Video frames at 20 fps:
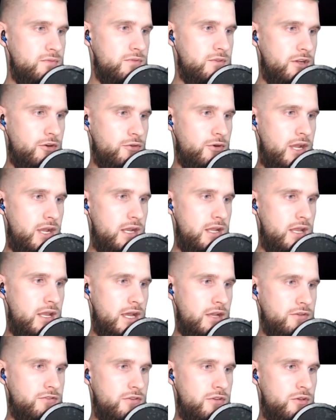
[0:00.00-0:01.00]
to create and
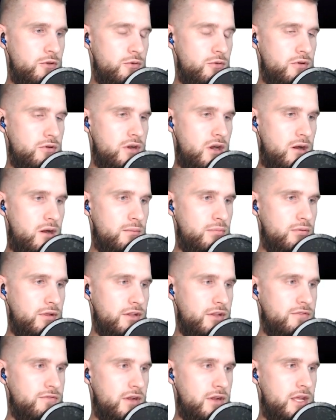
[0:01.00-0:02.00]
execute
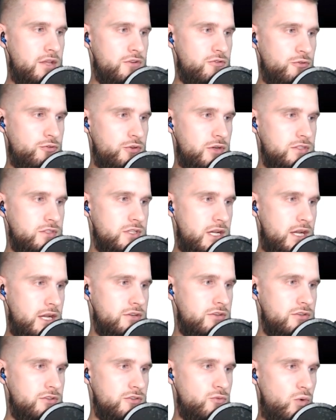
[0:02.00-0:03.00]
complex financial
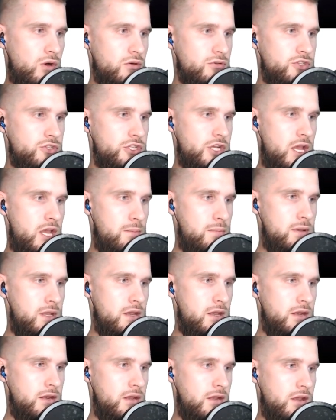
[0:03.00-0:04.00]
transactions while
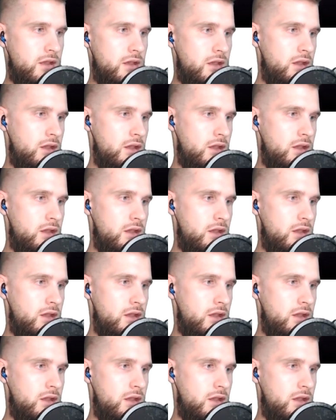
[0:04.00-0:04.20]
championing